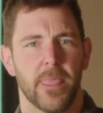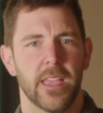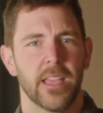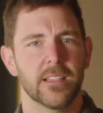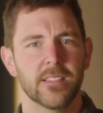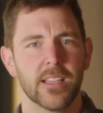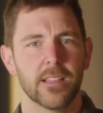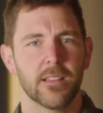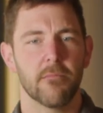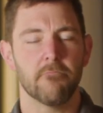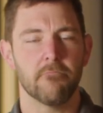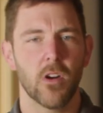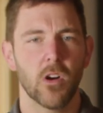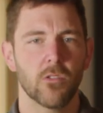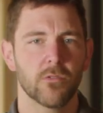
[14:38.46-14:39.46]
Is it
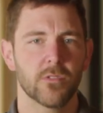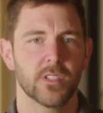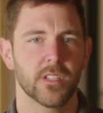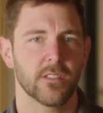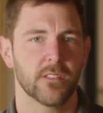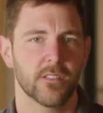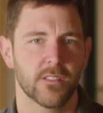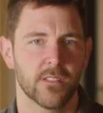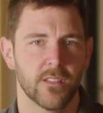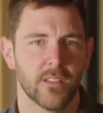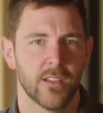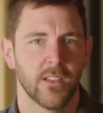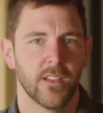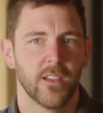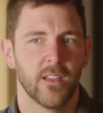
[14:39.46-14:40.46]
Moses?
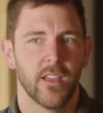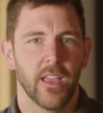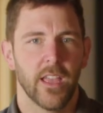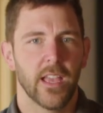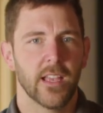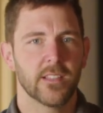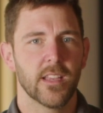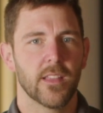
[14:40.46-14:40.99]
Is